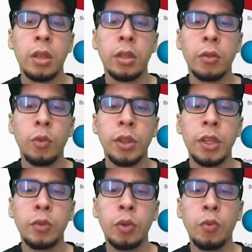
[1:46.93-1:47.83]
With
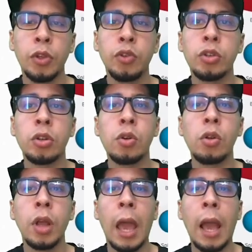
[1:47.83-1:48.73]
this one, when you
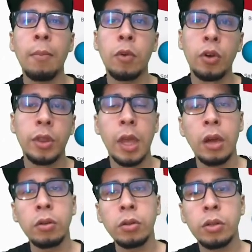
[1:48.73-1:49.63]
scroll up or
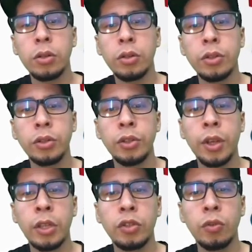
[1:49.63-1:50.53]
down, you
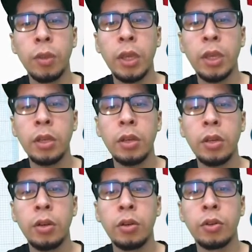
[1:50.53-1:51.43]
can zoom in
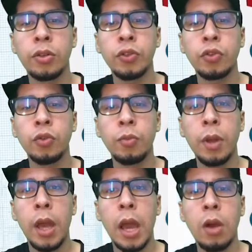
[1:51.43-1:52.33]
or zoom
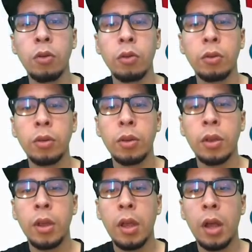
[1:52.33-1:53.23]
out.
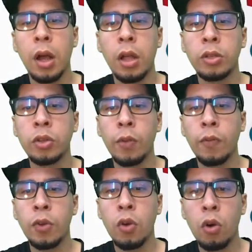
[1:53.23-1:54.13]
Also, if
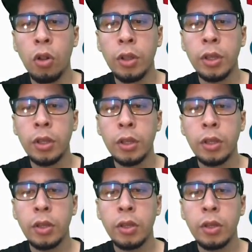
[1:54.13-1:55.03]
you hold it,
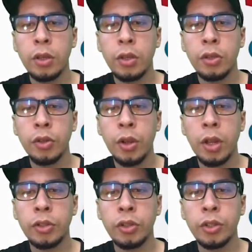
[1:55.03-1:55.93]
you can
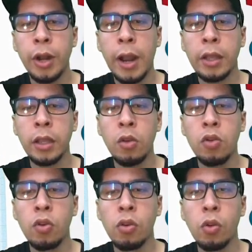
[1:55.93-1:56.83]
also drag the
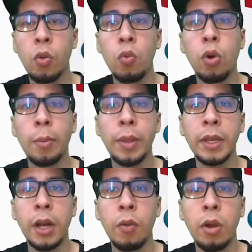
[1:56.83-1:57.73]
whole
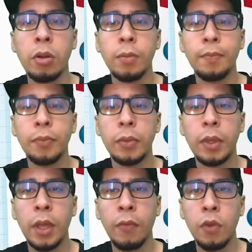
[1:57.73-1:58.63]
warplane around.
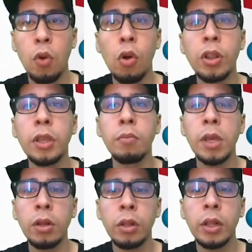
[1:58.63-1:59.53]
If you hold the
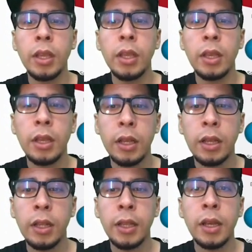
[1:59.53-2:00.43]
middle click
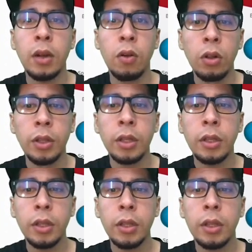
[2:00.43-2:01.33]
it and hold it,
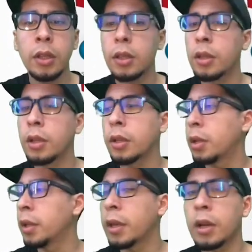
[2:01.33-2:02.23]

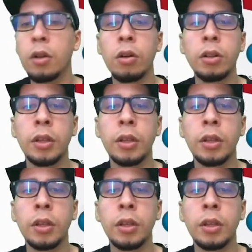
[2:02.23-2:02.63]
click it and hold it,